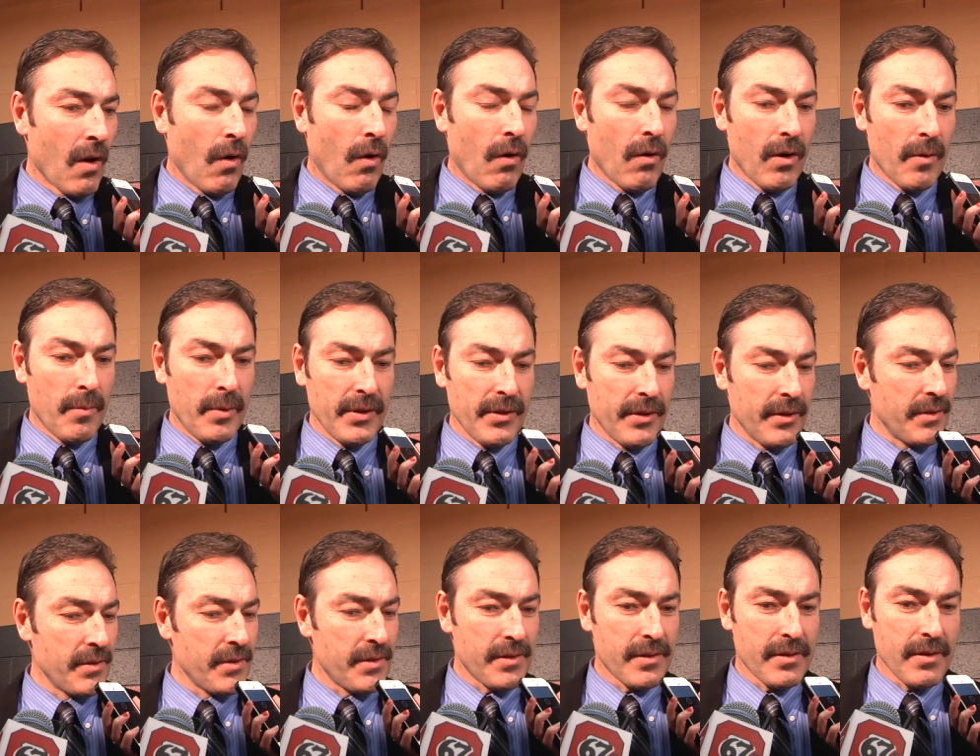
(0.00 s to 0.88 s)
Horrible
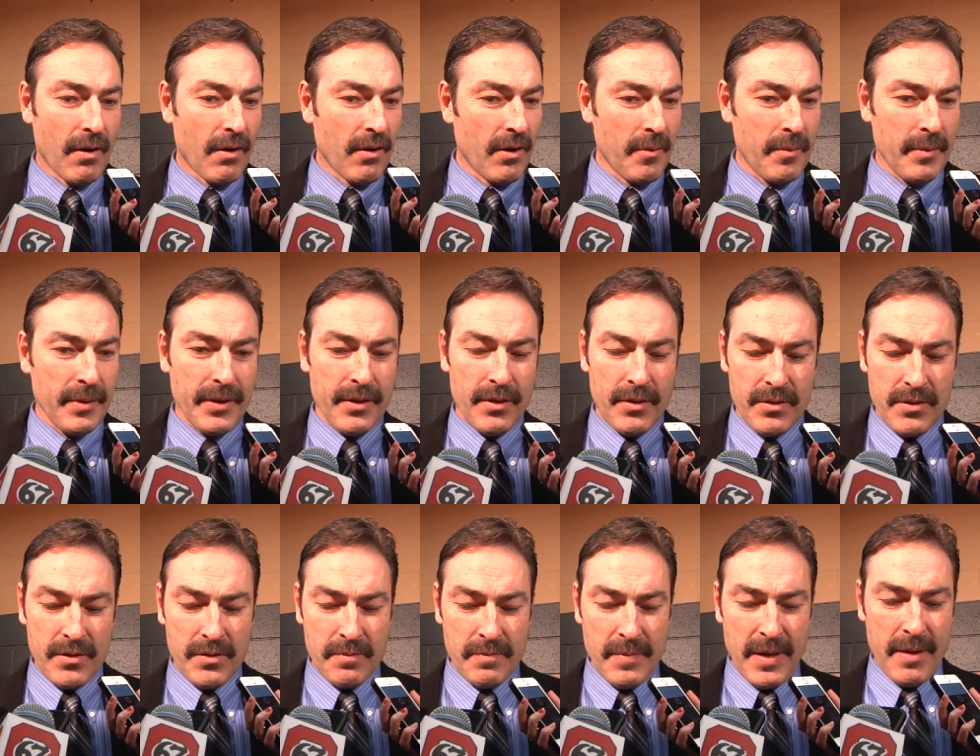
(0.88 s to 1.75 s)
news. Horrible
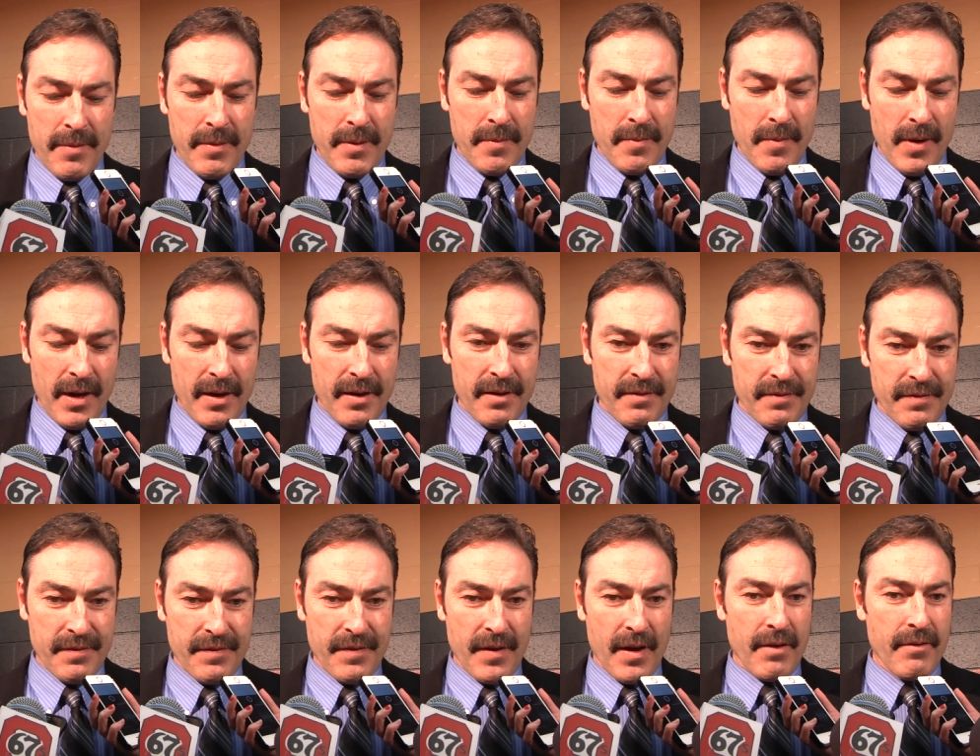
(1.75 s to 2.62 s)
news. Maybe my
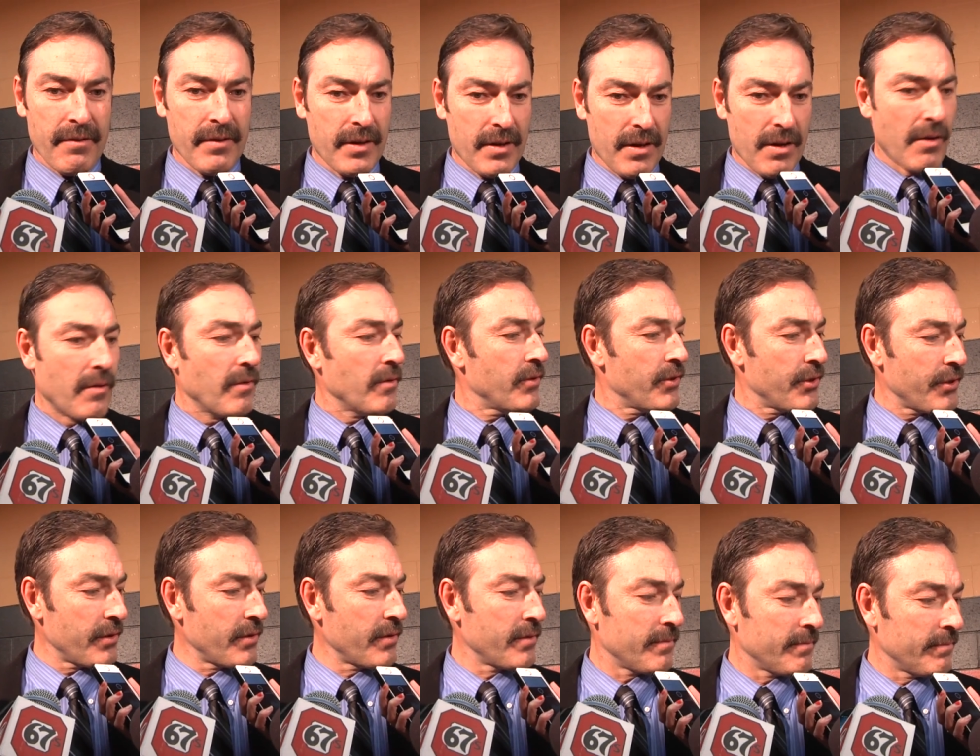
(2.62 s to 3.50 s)
favorite coach.
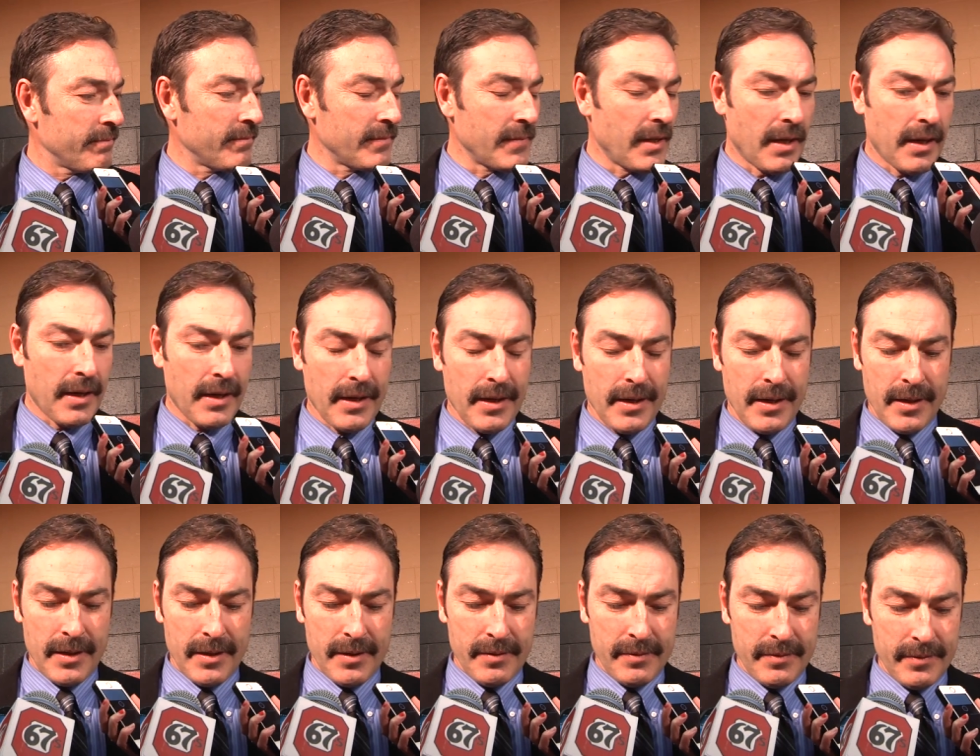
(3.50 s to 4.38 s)

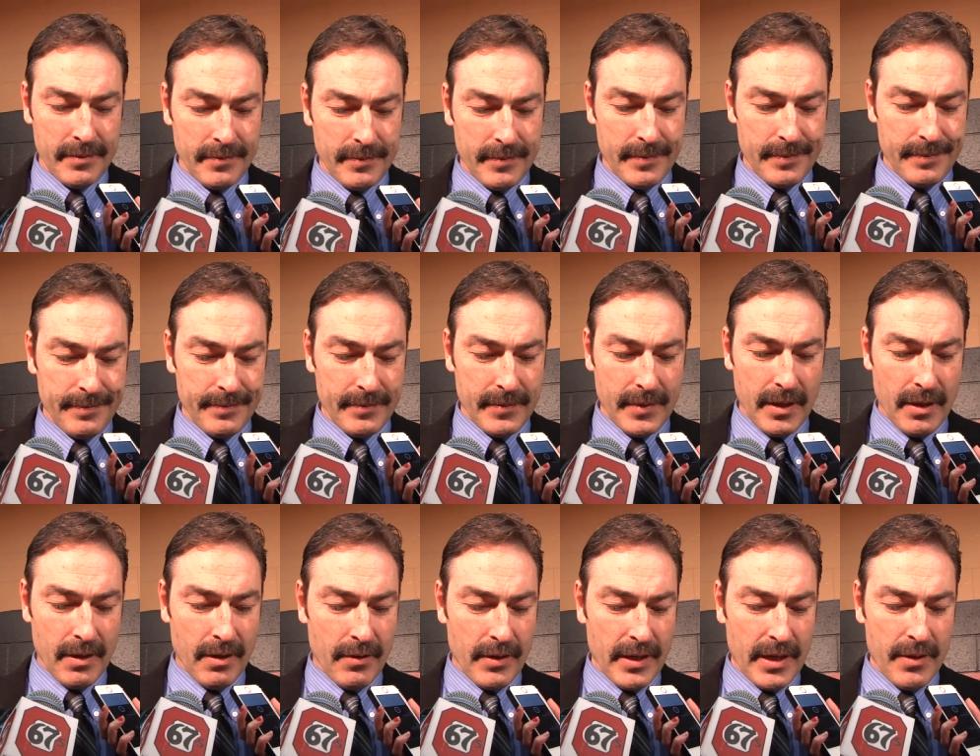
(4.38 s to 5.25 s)
Uh,
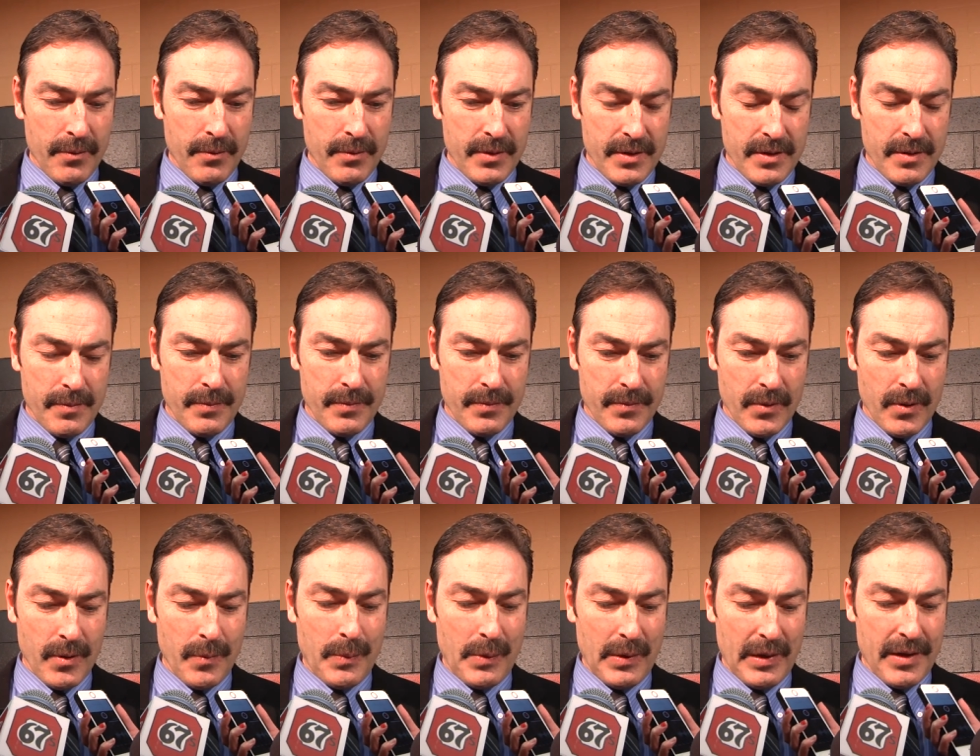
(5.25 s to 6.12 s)
you know, he was a
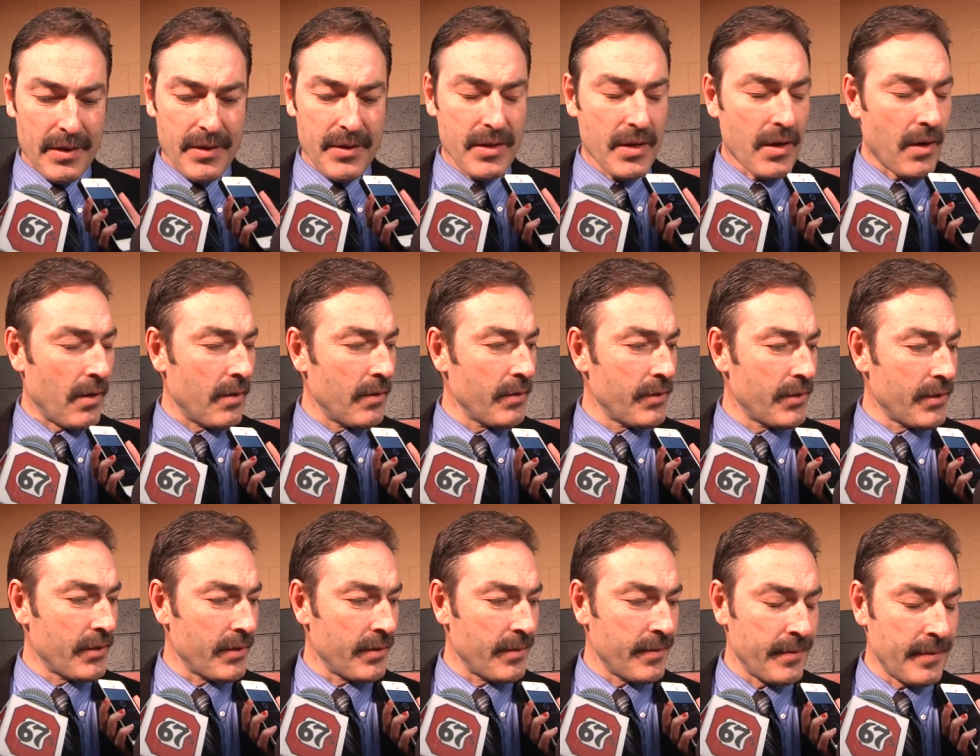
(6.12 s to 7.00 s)
real player's
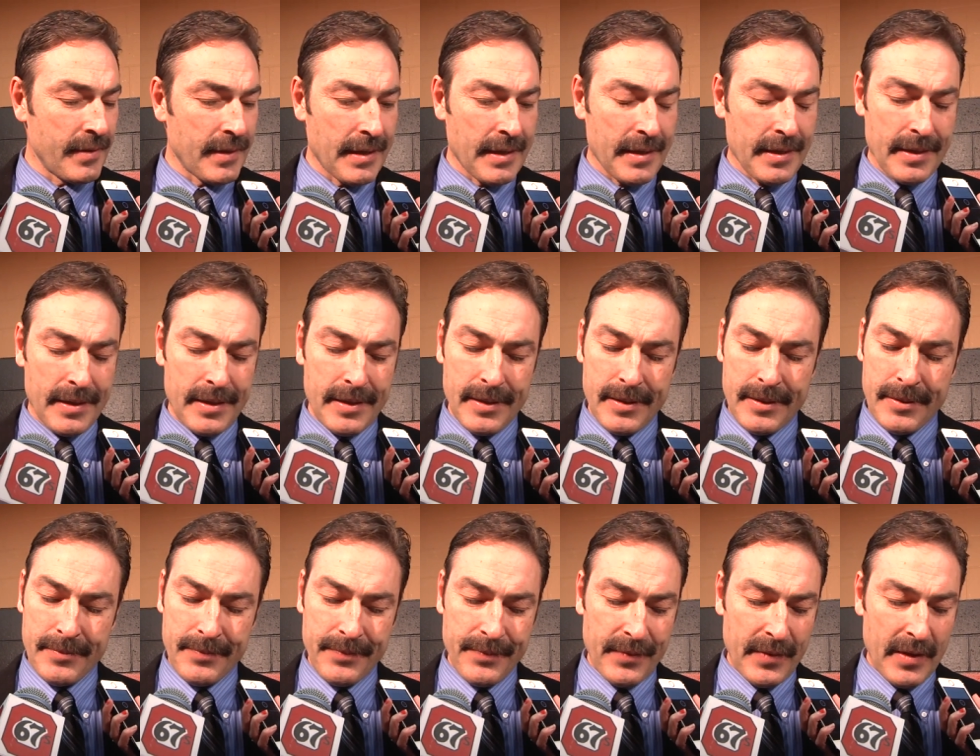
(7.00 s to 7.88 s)
coach, and
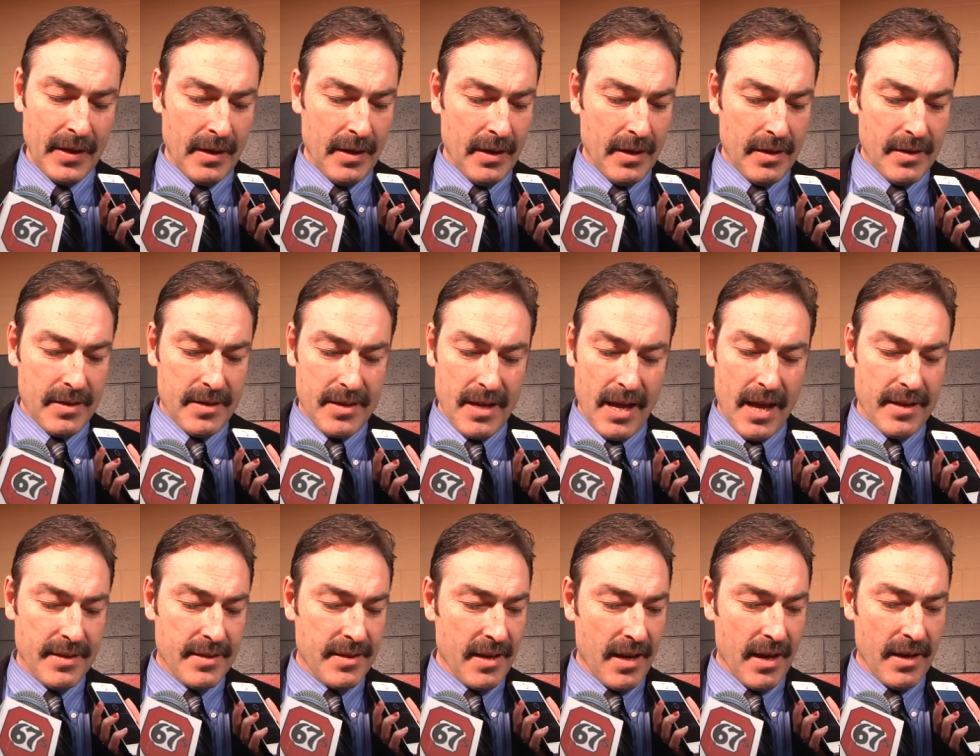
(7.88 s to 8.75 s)
uh,
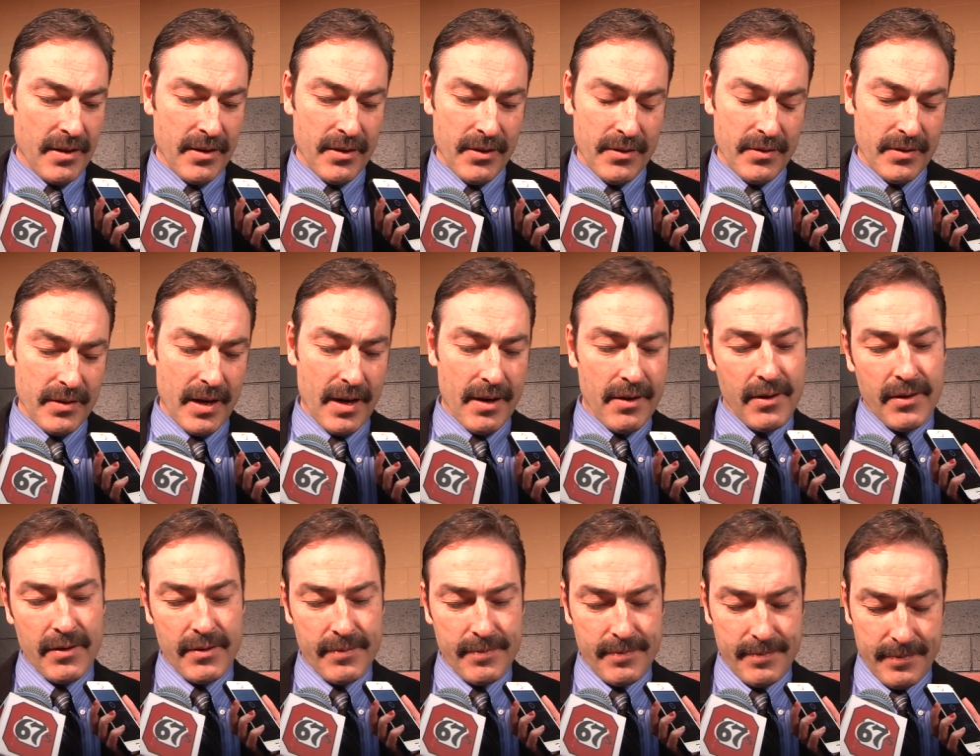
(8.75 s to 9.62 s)
sad, sad news. I
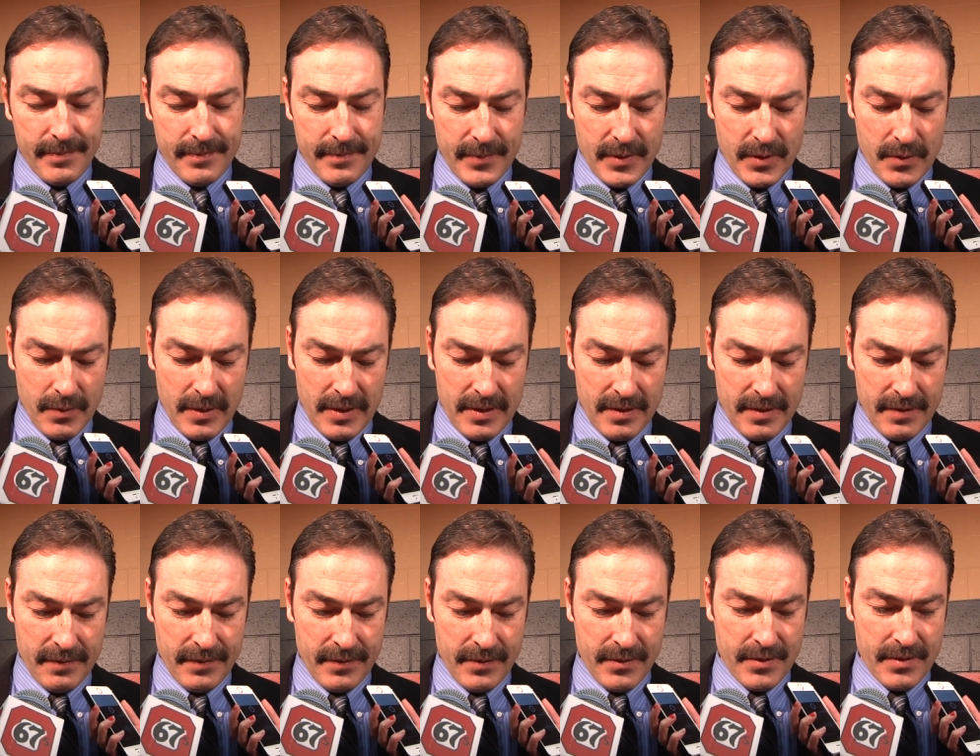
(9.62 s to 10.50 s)
heard between
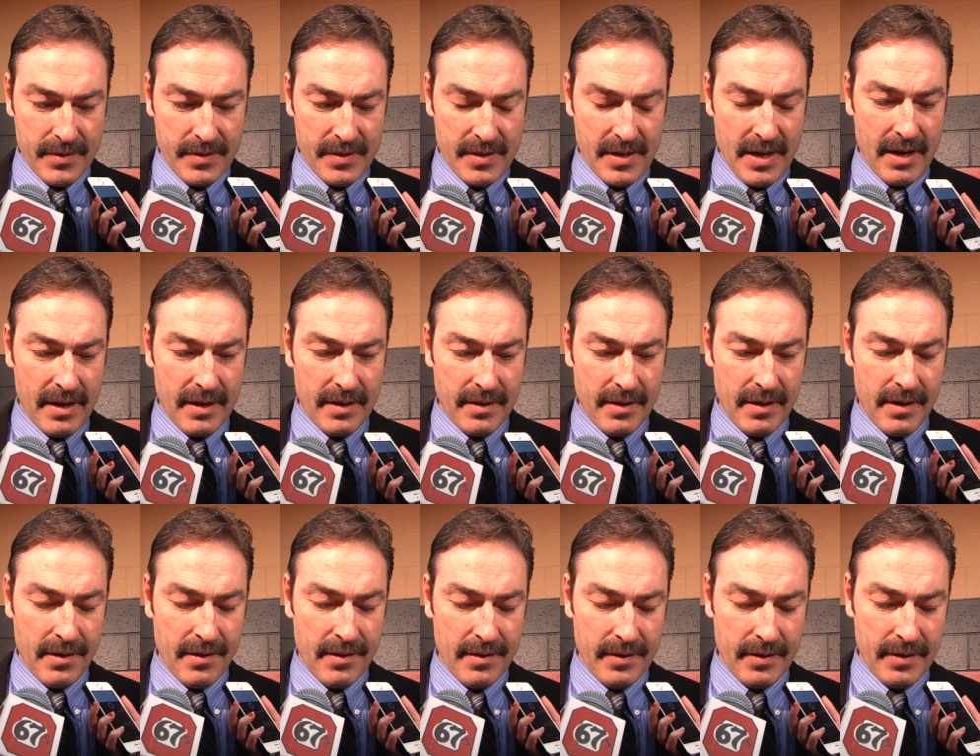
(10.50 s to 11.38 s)
the first and second
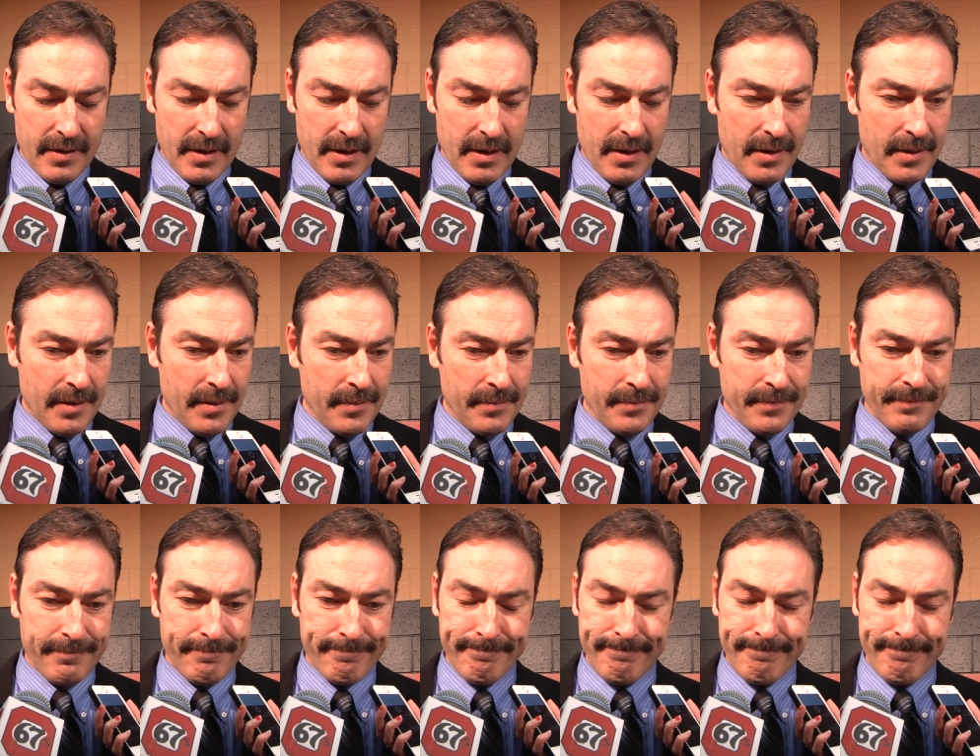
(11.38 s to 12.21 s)
there, and uh,